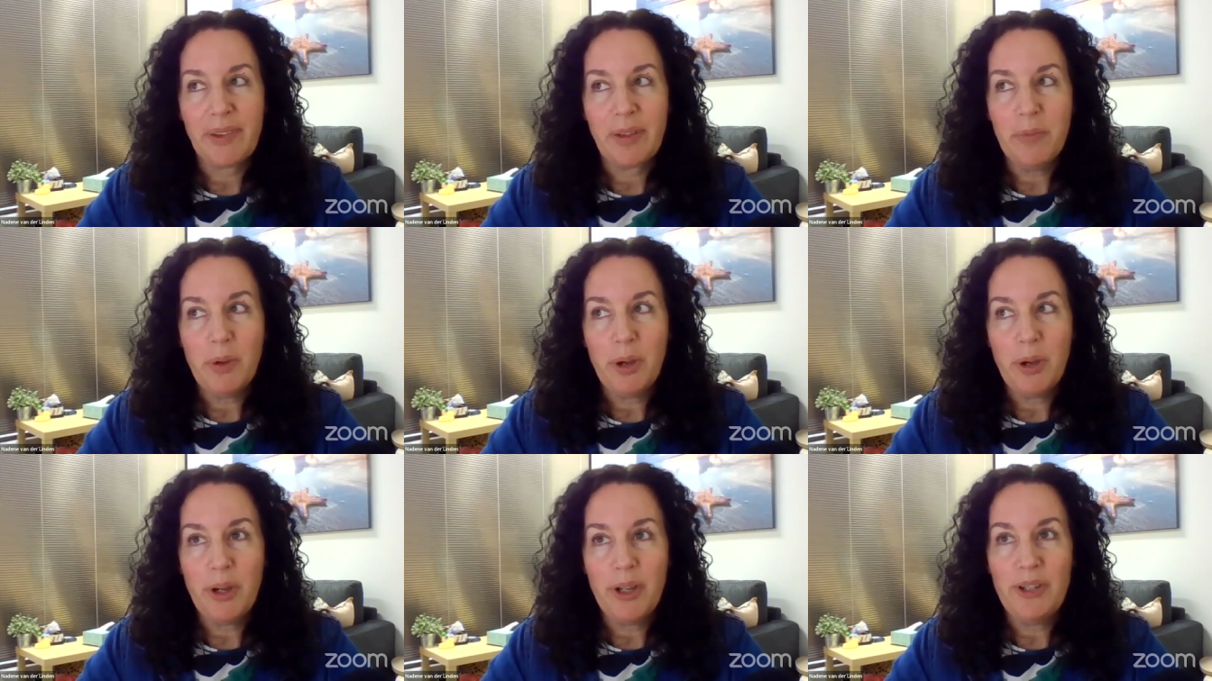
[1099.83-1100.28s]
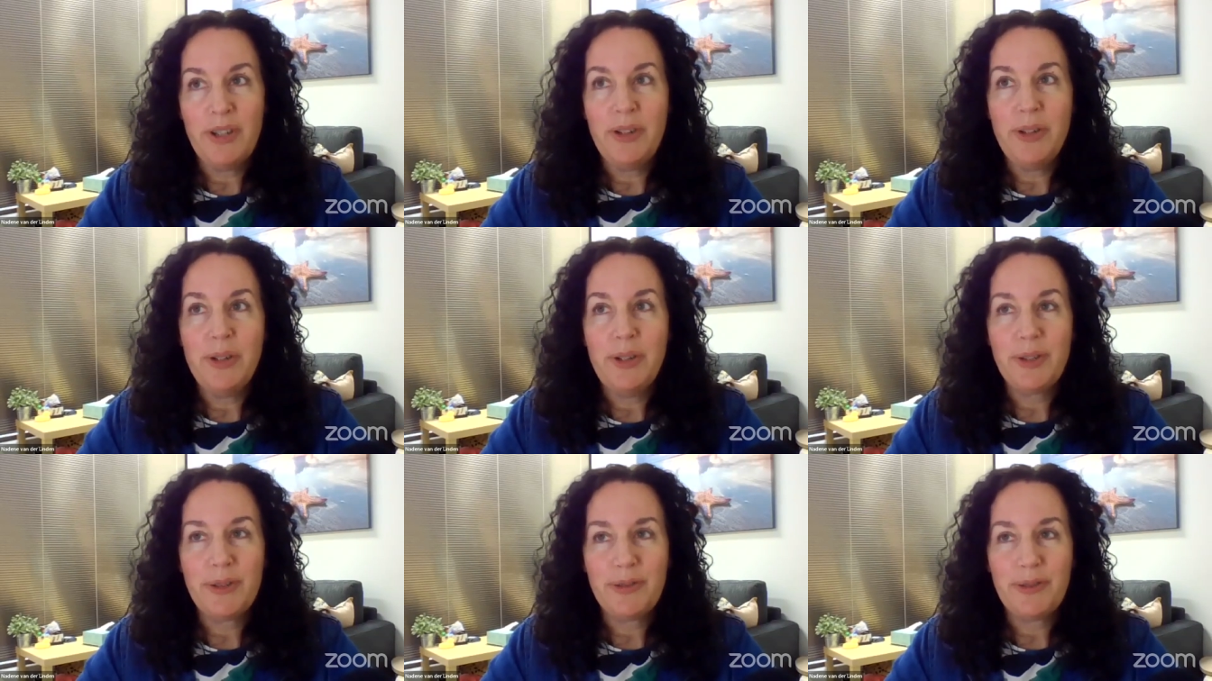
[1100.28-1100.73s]
mode
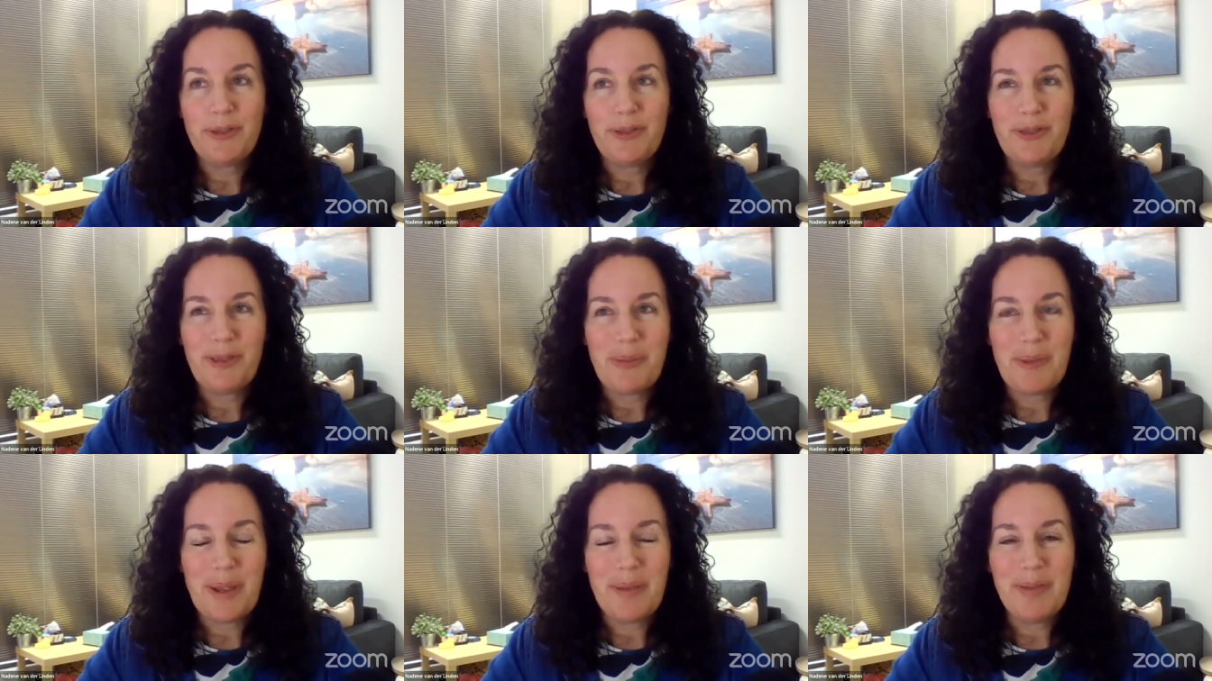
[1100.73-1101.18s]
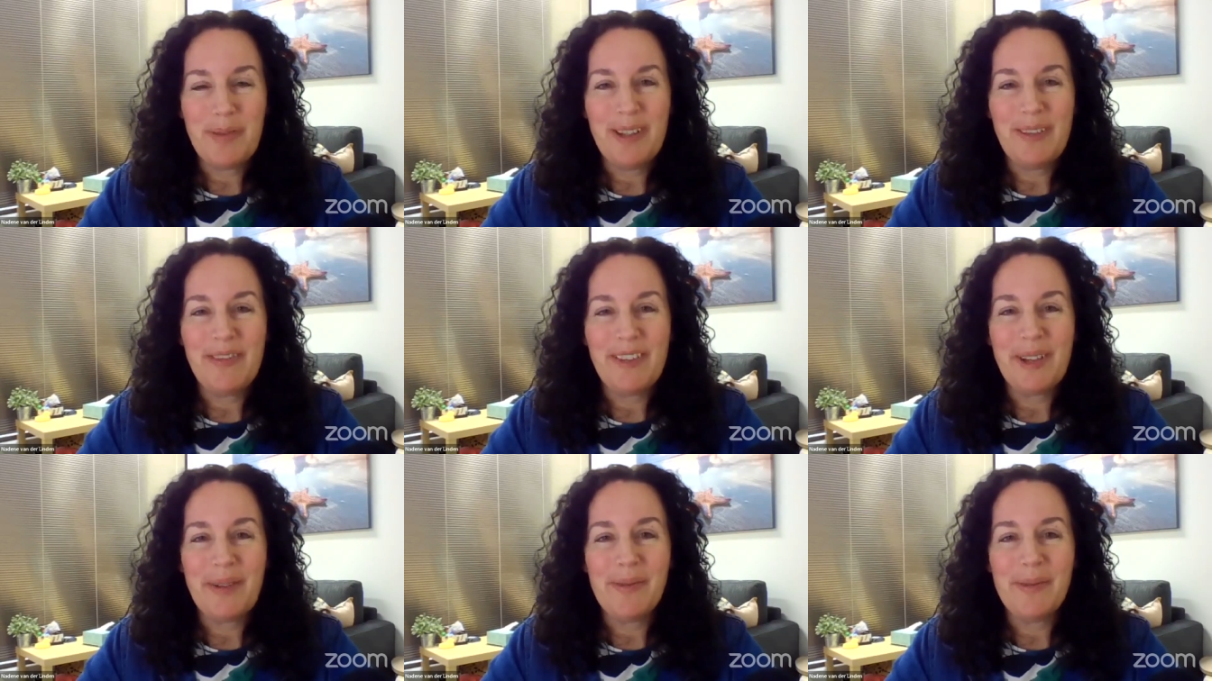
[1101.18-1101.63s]
useful for people
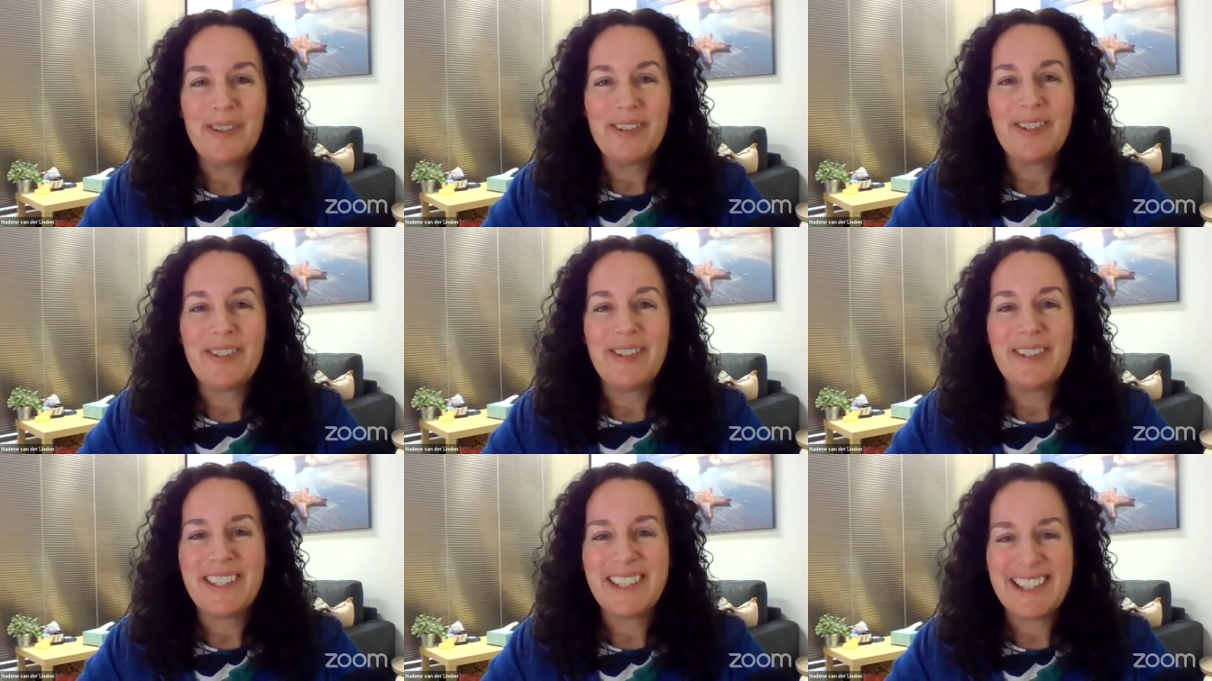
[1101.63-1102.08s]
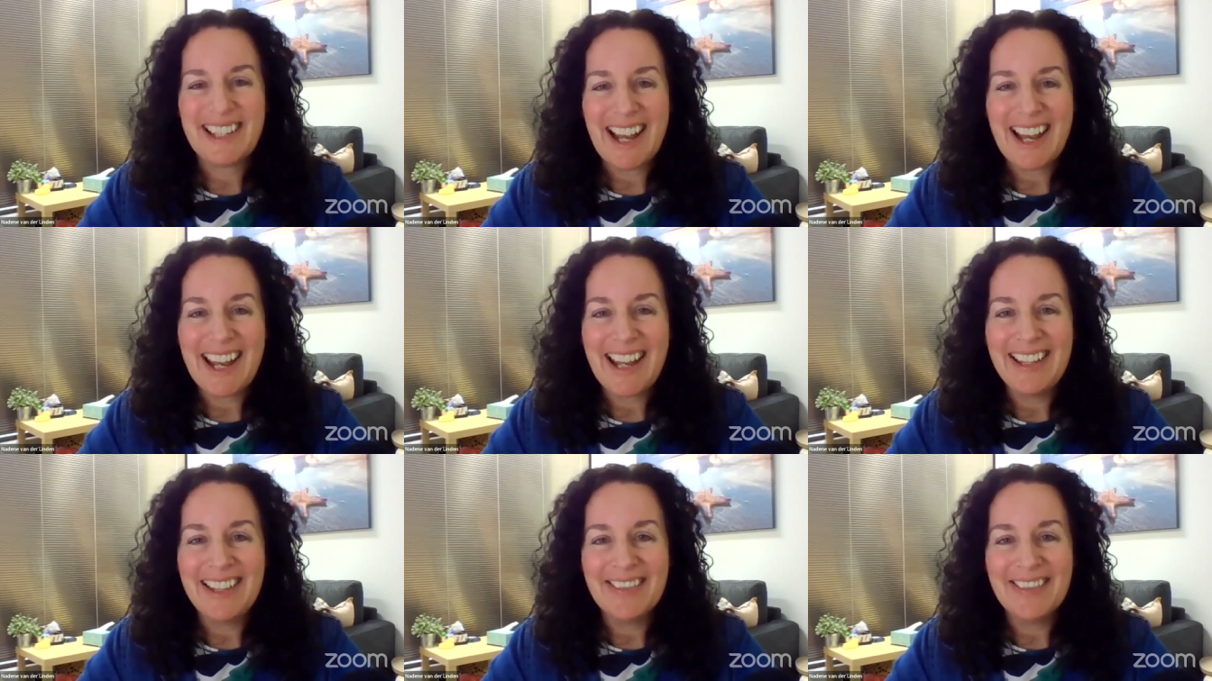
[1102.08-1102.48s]
if they want to stay